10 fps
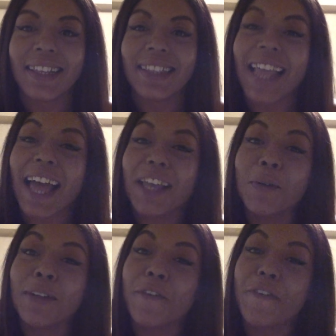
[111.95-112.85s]
Now you
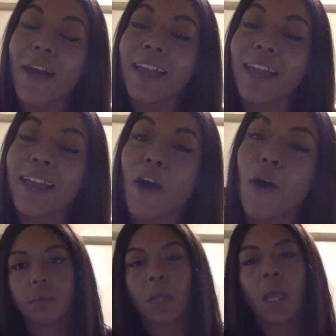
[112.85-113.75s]
wanna fight
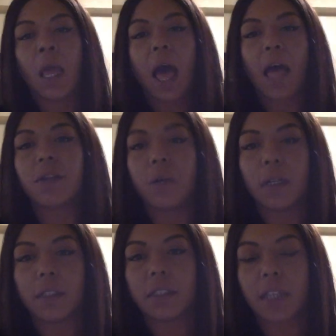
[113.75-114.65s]
Rome? I don't
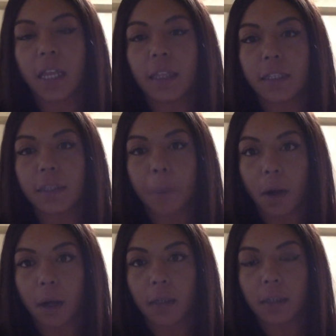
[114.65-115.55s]
understand this
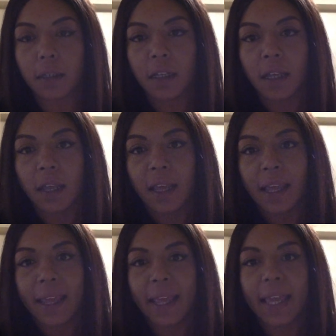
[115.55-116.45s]
part.
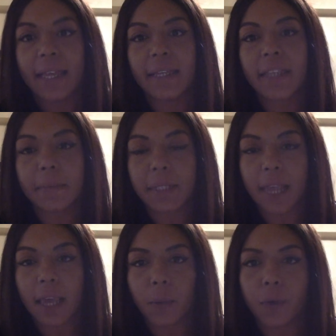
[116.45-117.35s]
He's
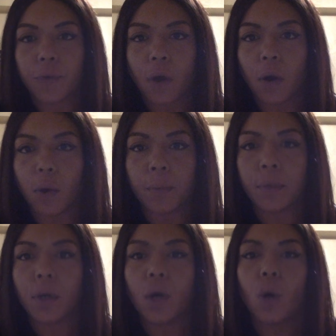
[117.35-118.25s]
upset with Rome.
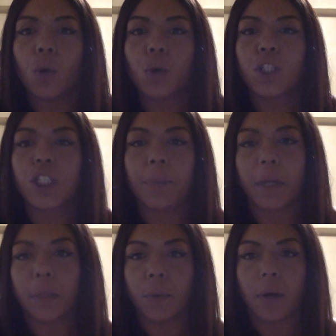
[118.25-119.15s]
Who should
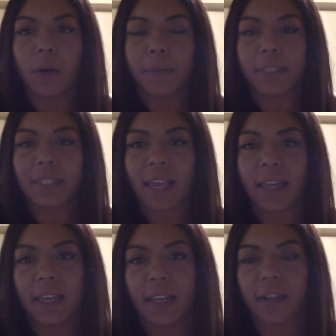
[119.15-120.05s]
be more upset
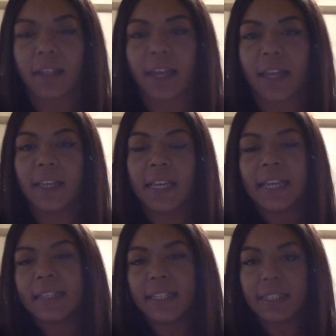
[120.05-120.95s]
here? Like,
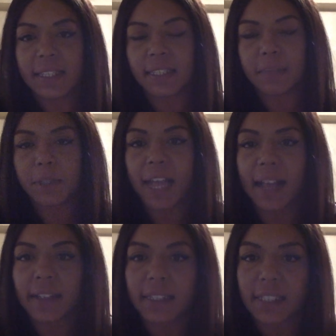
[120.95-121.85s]
this is some
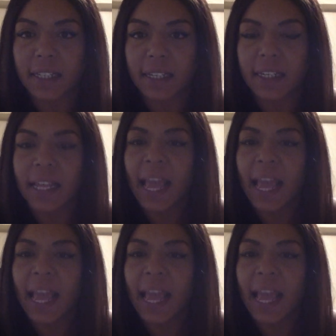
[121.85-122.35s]
childish shit.